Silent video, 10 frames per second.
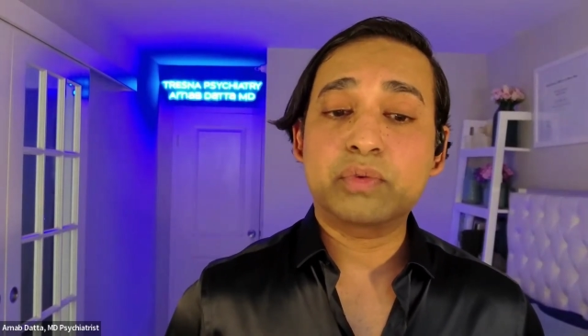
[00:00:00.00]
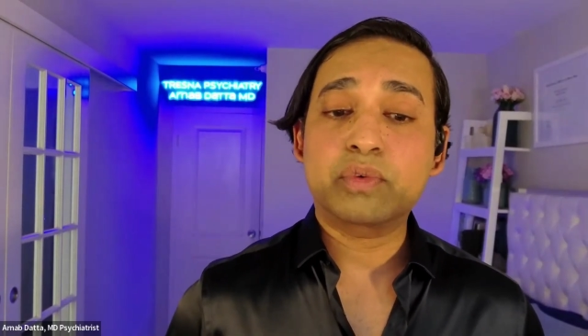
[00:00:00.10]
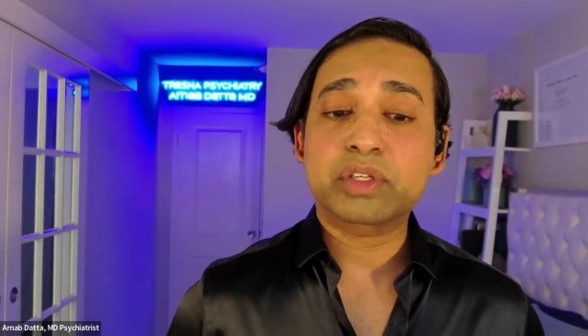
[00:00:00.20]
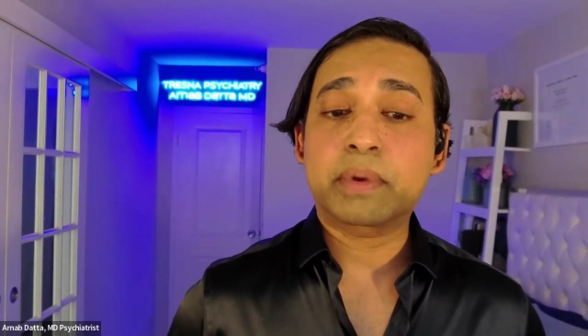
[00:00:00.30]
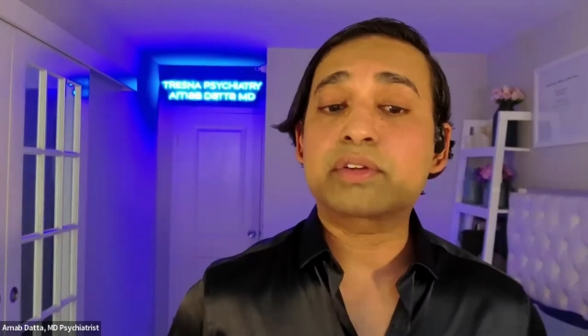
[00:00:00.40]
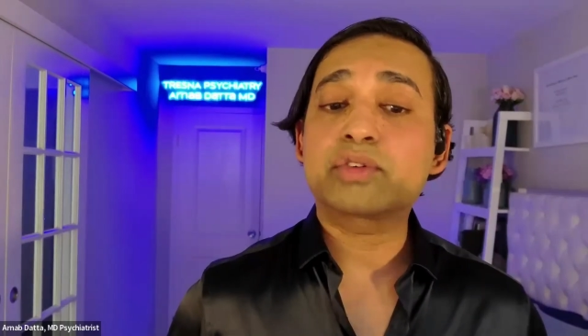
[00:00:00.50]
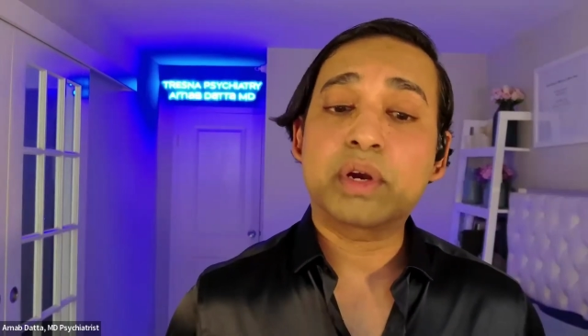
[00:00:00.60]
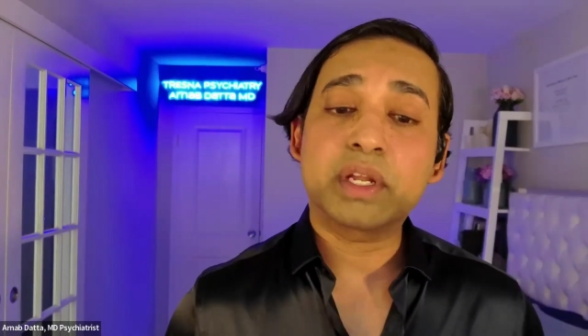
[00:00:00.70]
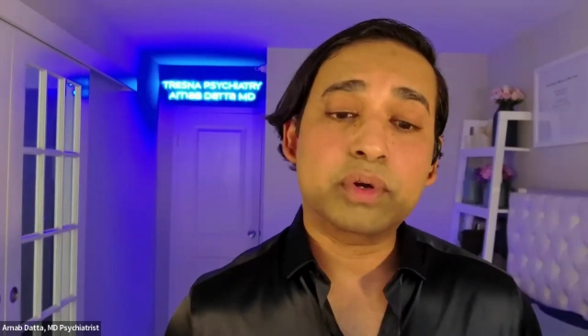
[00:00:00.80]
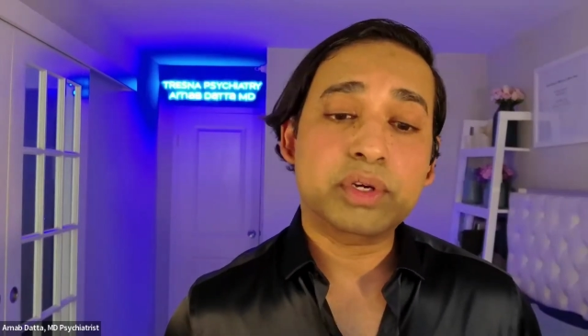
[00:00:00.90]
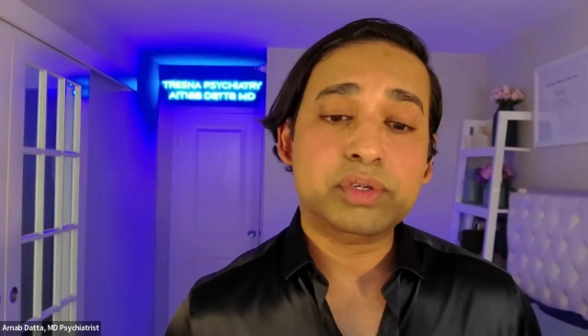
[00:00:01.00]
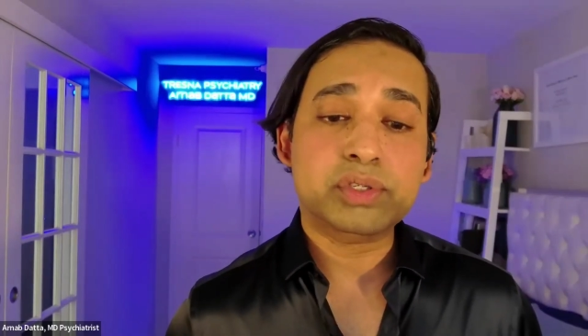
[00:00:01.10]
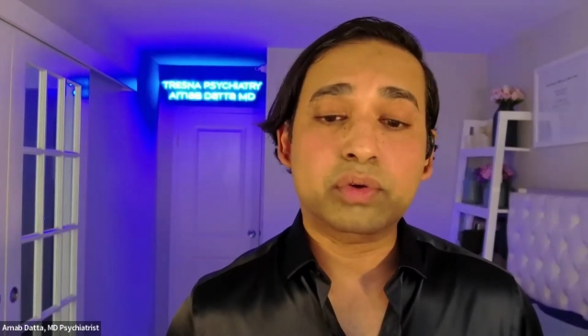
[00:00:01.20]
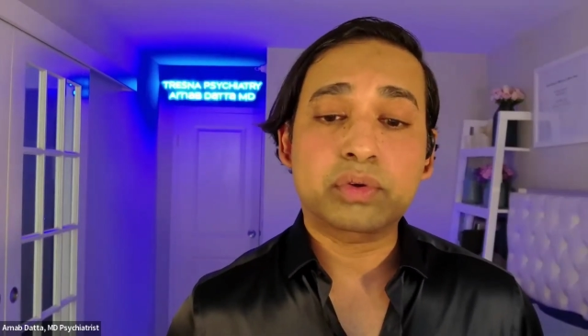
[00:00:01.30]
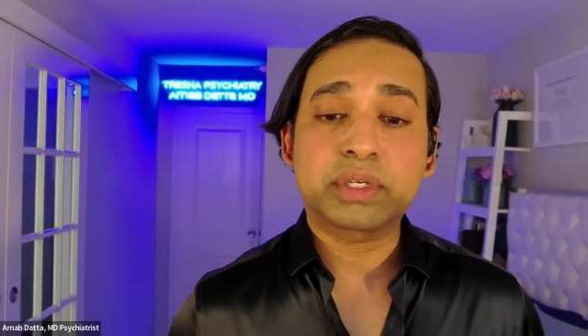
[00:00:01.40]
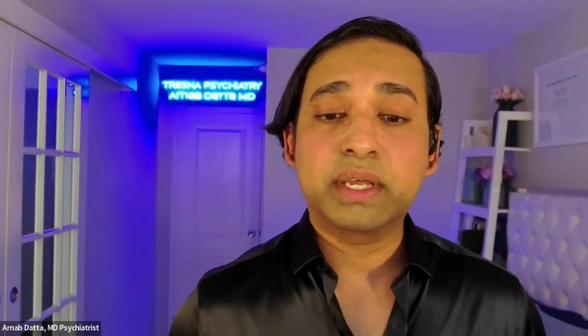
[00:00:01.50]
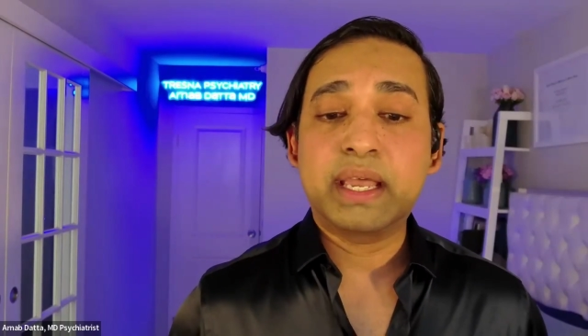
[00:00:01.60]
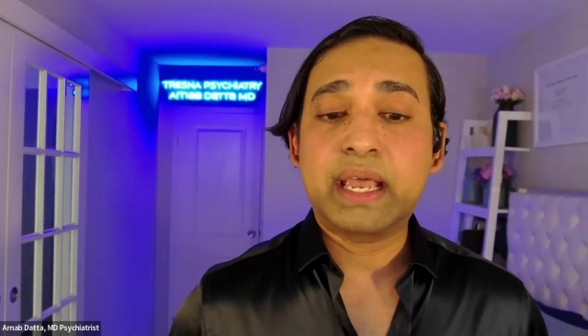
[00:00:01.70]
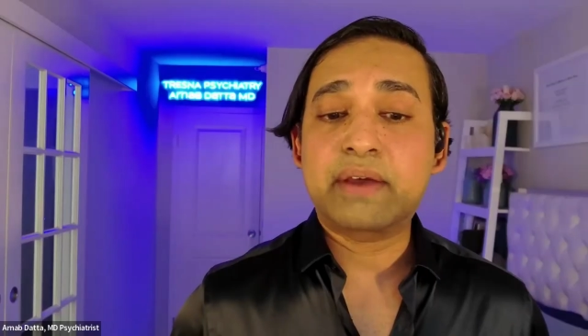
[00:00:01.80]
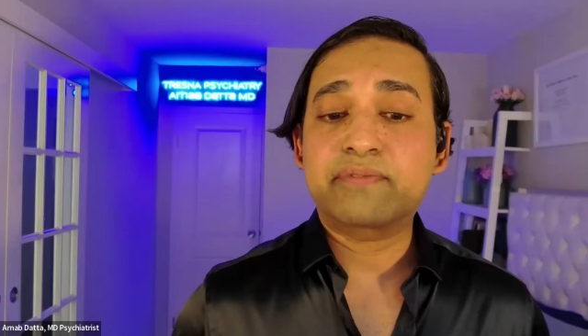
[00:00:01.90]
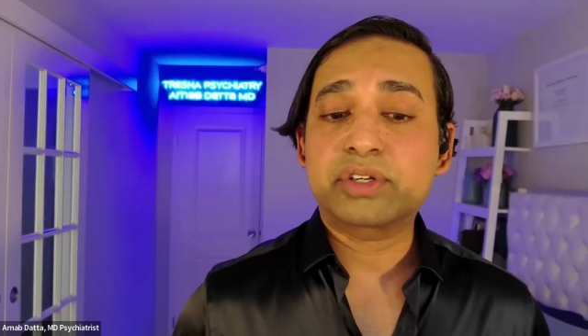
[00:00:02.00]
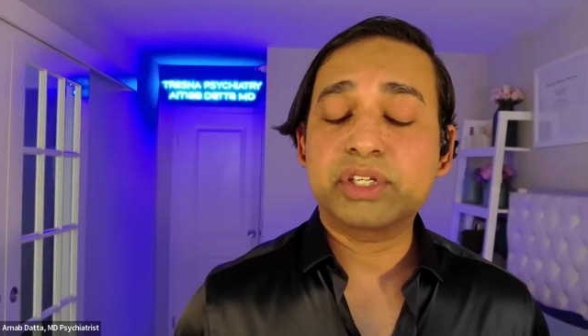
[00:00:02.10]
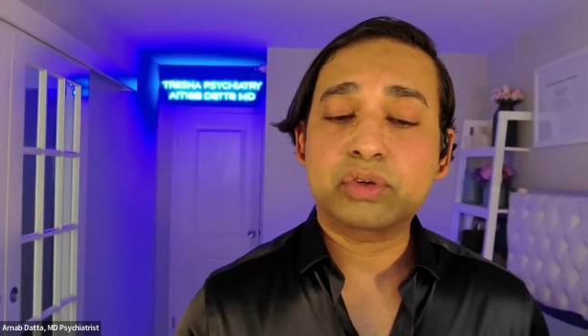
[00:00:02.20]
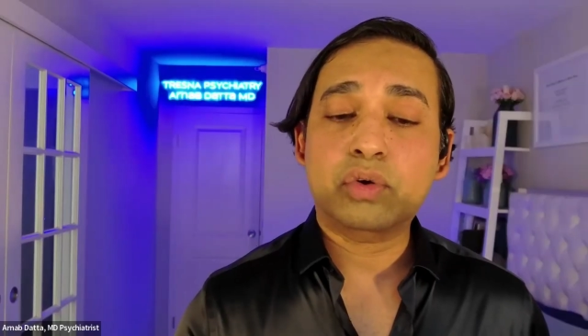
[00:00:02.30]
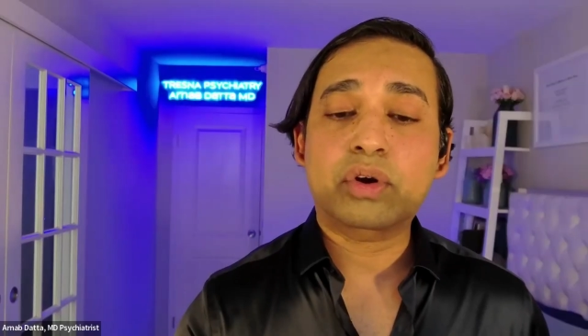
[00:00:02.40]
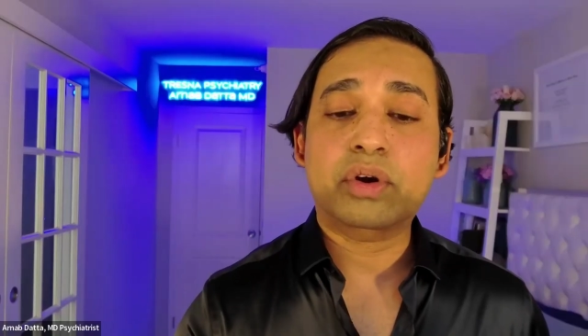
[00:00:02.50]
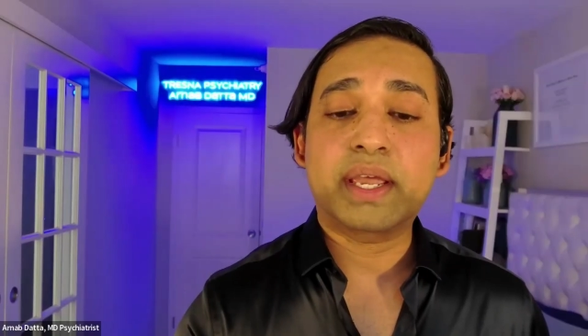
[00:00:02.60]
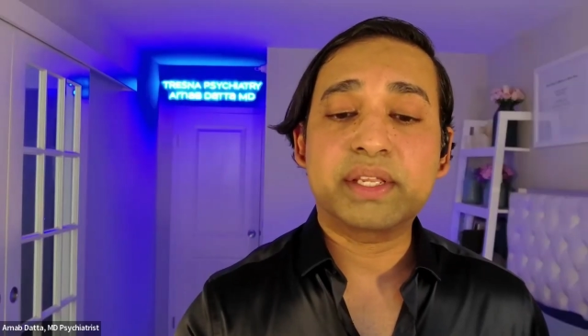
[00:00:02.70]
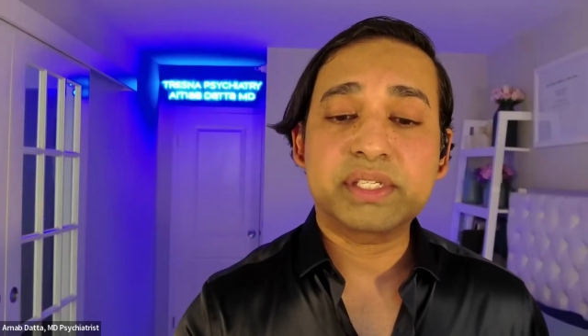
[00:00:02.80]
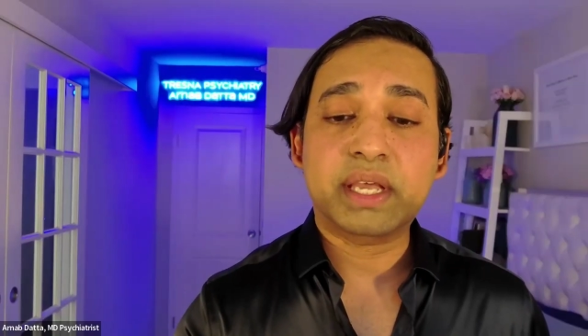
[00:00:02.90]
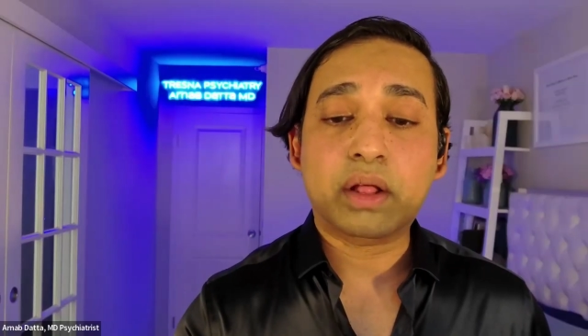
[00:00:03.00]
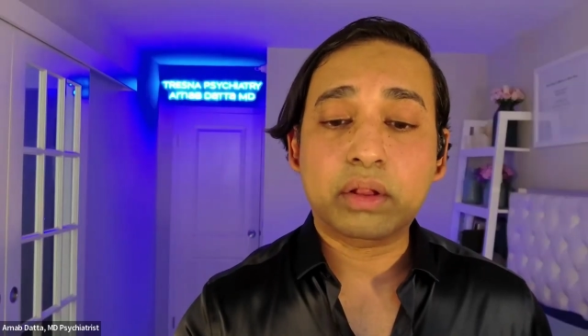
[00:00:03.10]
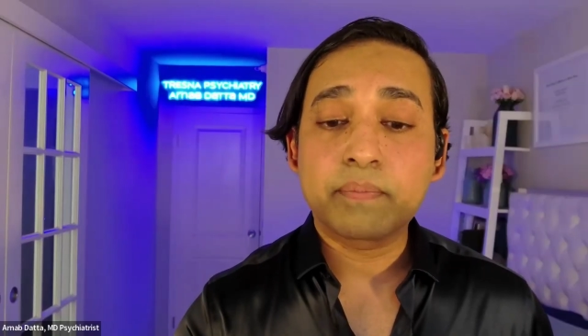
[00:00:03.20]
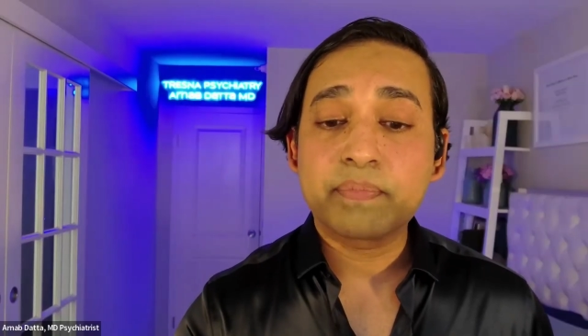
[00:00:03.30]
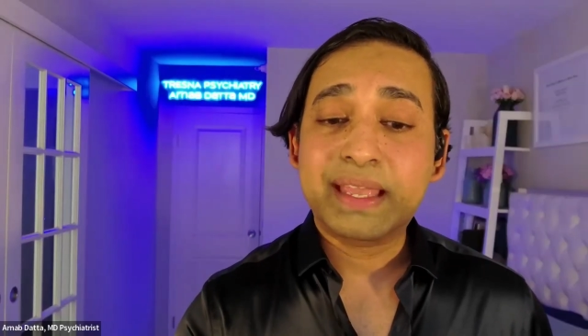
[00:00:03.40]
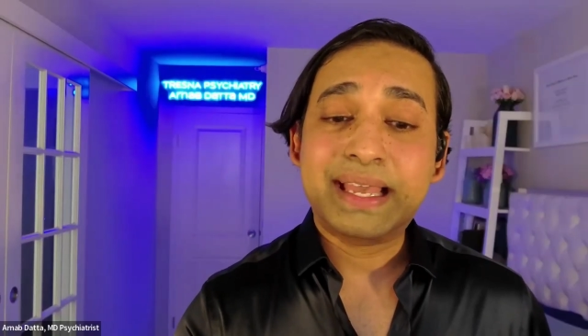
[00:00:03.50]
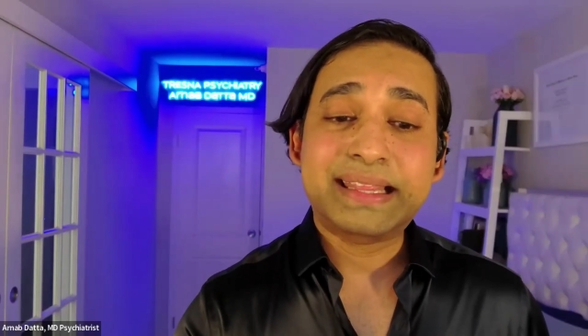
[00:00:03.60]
when she was about 21 years old after she tore her ACL.